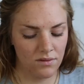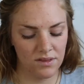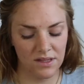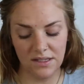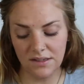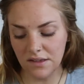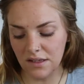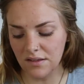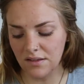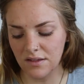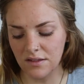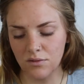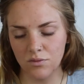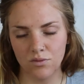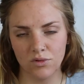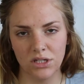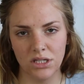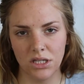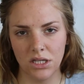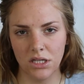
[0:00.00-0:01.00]
This isn't
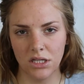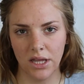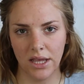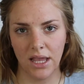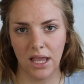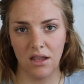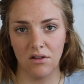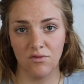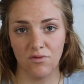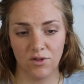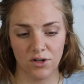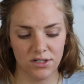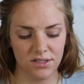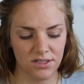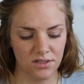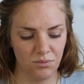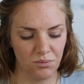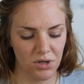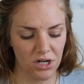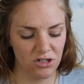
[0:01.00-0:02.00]
really like a
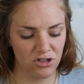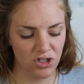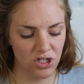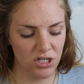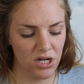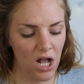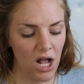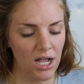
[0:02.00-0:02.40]
first impression.